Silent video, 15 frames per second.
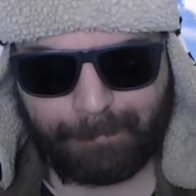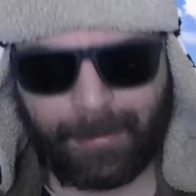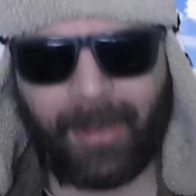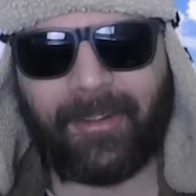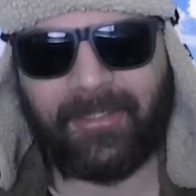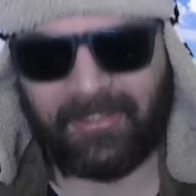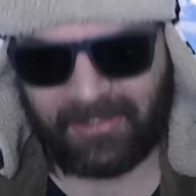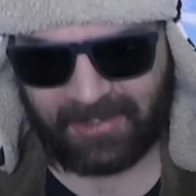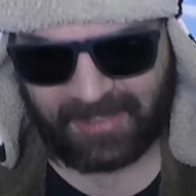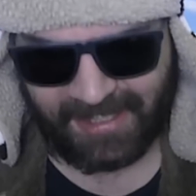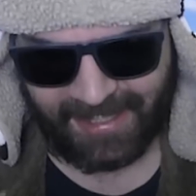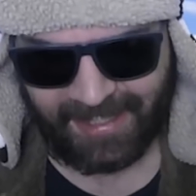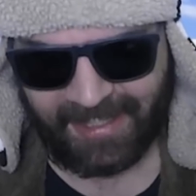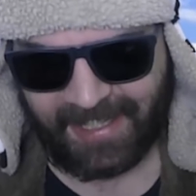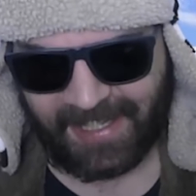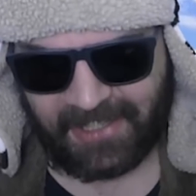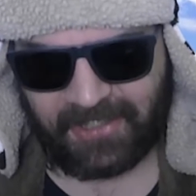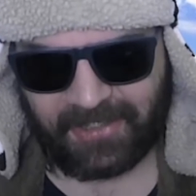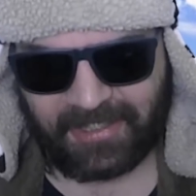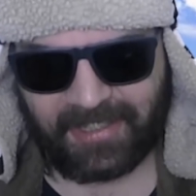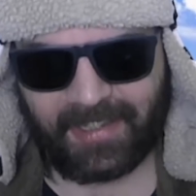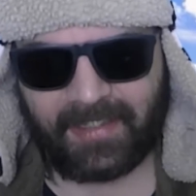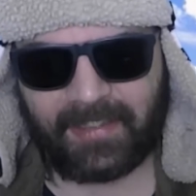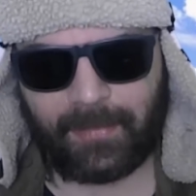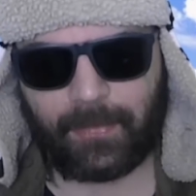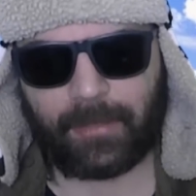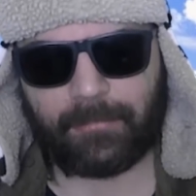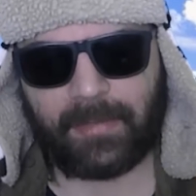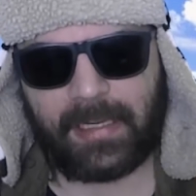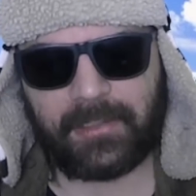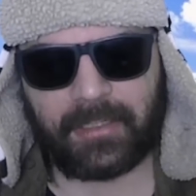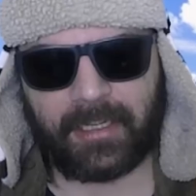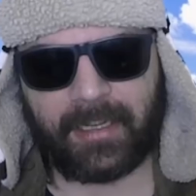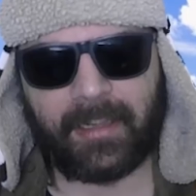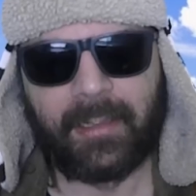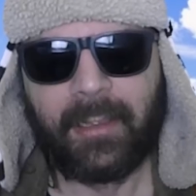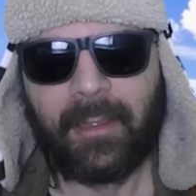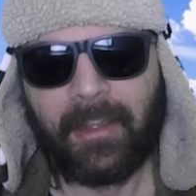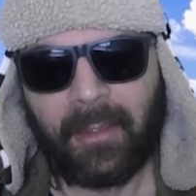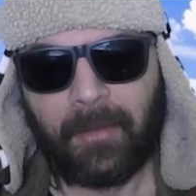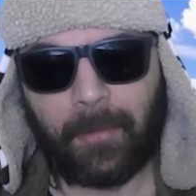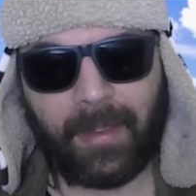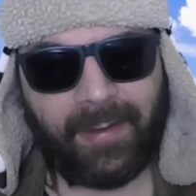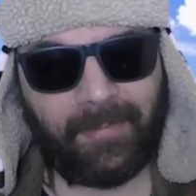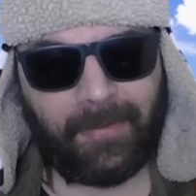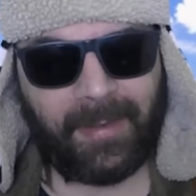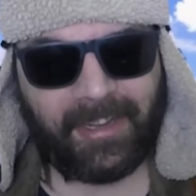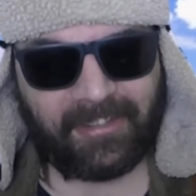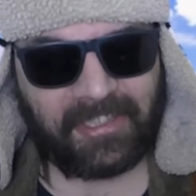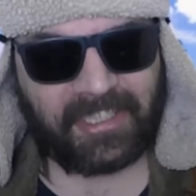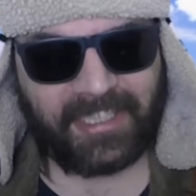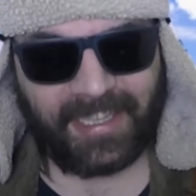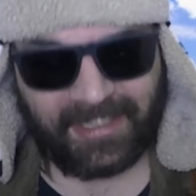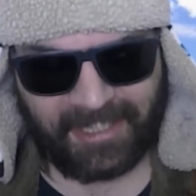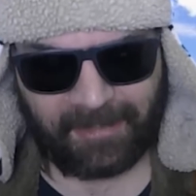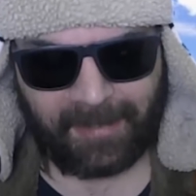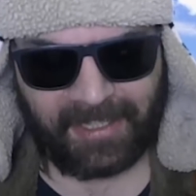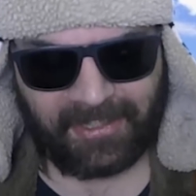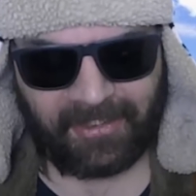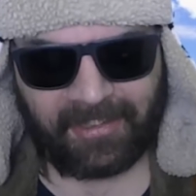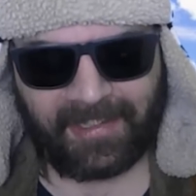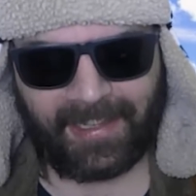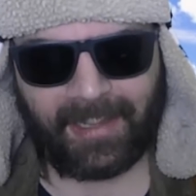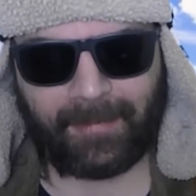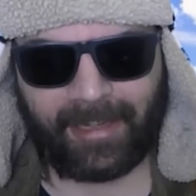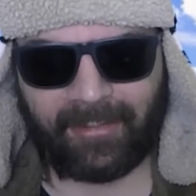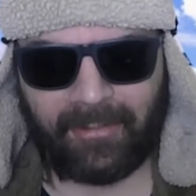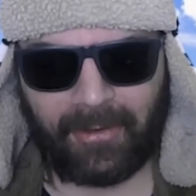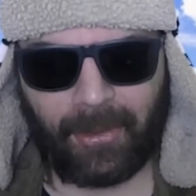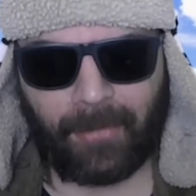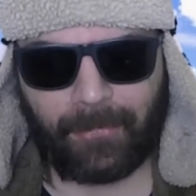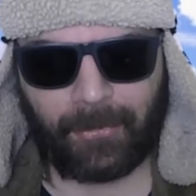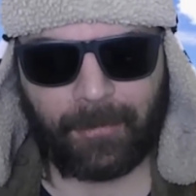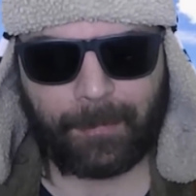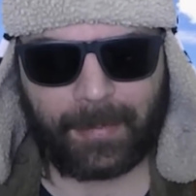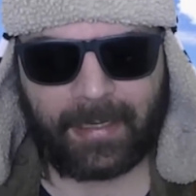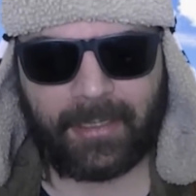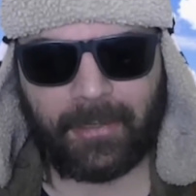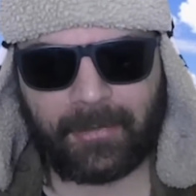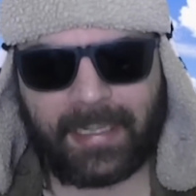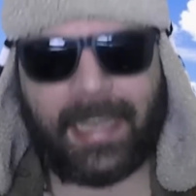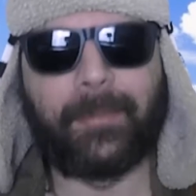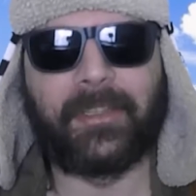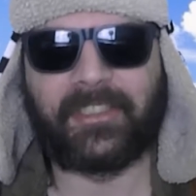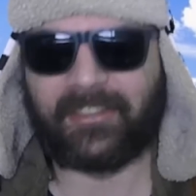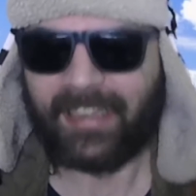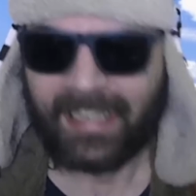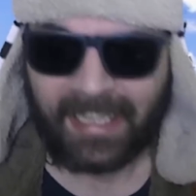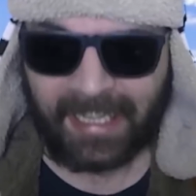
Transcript: polls as your scientific reasoning when we're ostensibly talking about novel biochemistry.